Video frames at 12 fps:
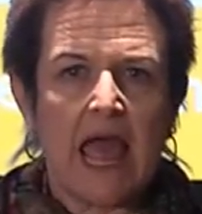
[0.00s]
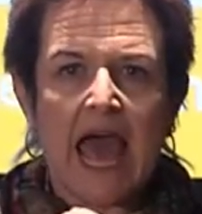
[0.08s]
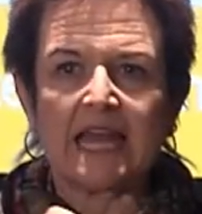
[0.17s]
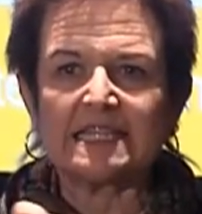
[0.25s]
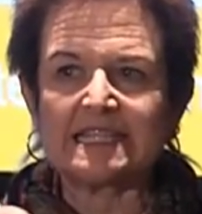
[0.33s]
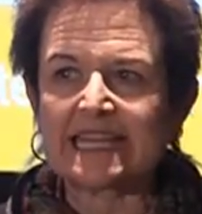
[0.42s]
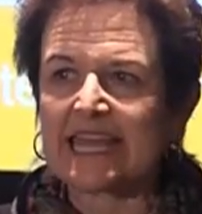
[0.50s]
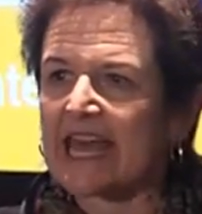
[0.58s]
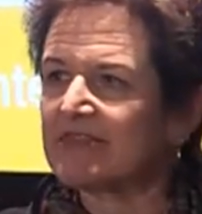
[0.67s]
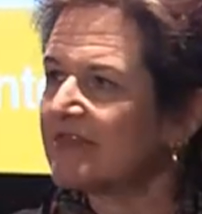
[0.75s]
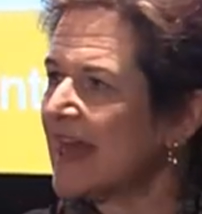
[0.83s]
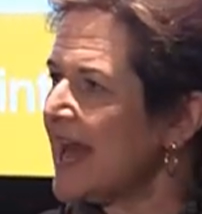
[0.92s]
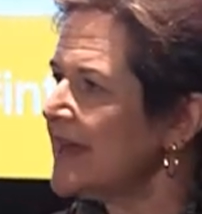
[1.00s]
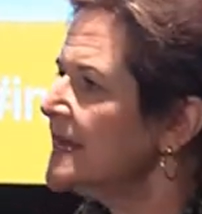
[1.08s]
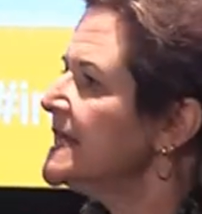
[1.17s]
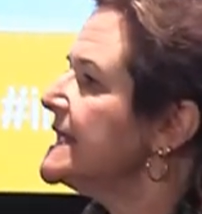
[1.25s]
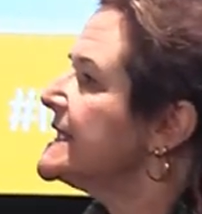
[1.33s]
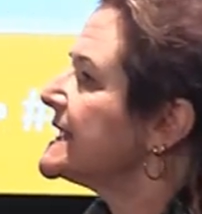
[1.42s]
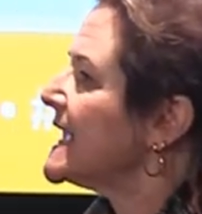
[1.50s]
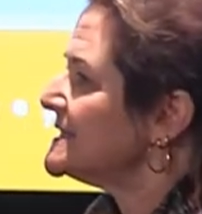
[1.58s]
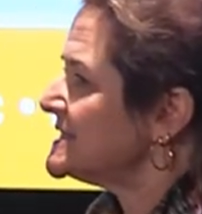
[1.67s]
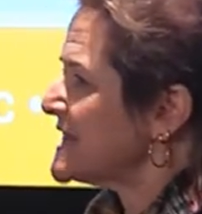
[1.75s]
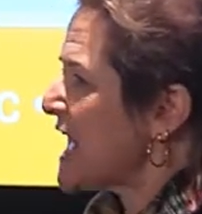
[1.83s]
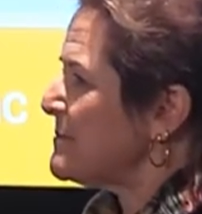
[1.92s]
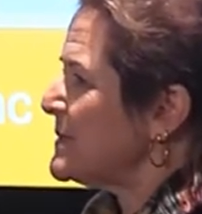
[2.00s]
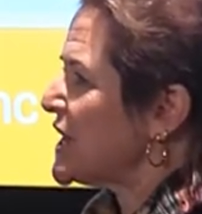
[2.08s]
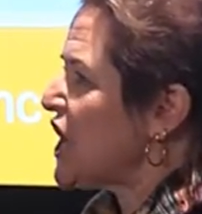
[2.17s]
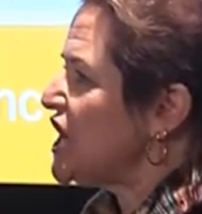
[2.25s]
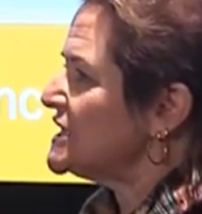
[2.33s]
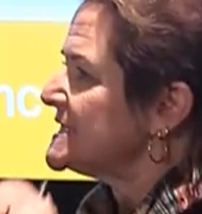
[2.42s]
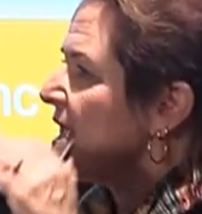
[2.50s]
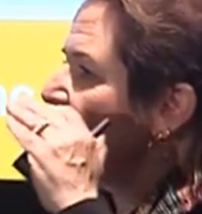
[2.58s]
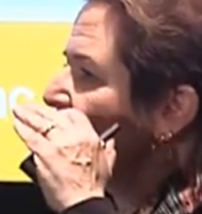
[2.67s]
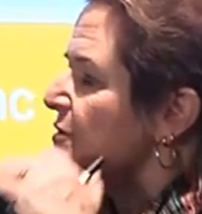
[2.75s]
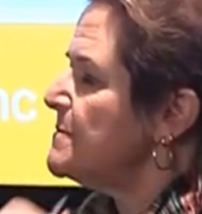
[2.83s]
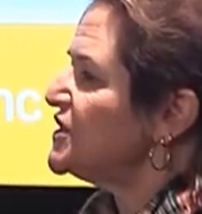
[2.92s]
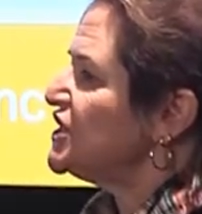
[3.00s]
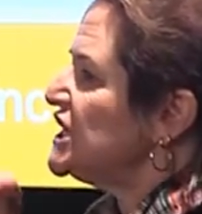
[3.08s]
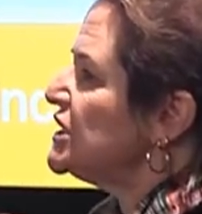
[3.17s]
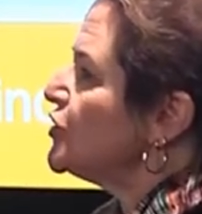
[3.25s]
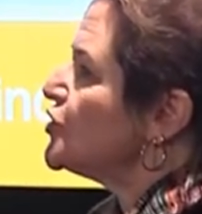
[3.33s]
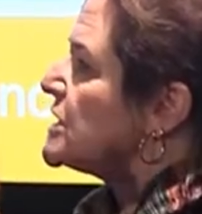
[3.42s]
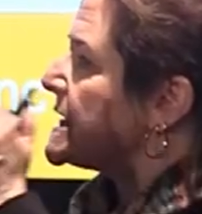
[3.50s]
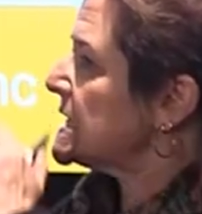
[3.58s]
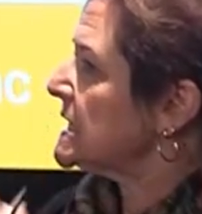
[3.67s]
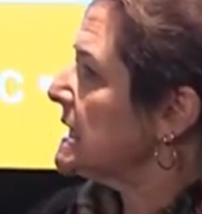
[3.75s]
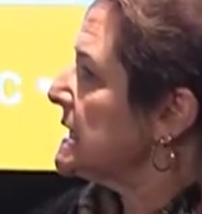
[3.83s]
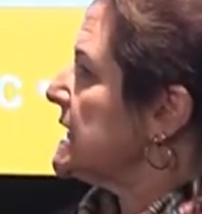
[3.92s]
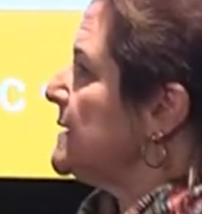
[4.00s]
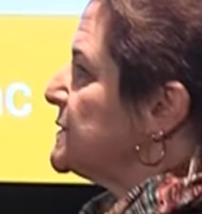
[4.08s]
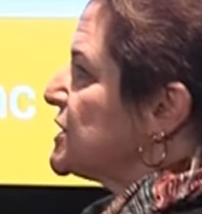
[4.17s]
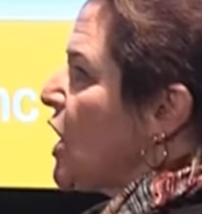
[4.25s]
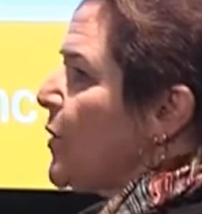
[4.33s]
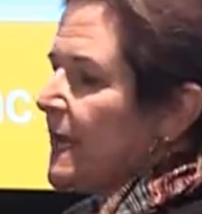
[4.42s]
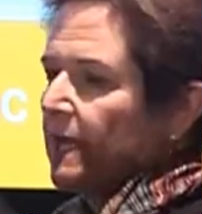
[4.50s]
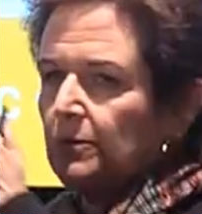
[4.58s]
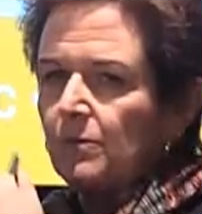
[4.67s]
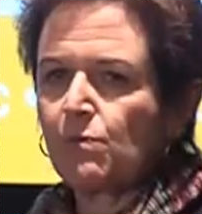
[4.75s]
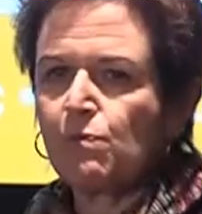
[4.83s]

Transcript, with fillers: How does it get that? It gets that because the machine learning keeps going.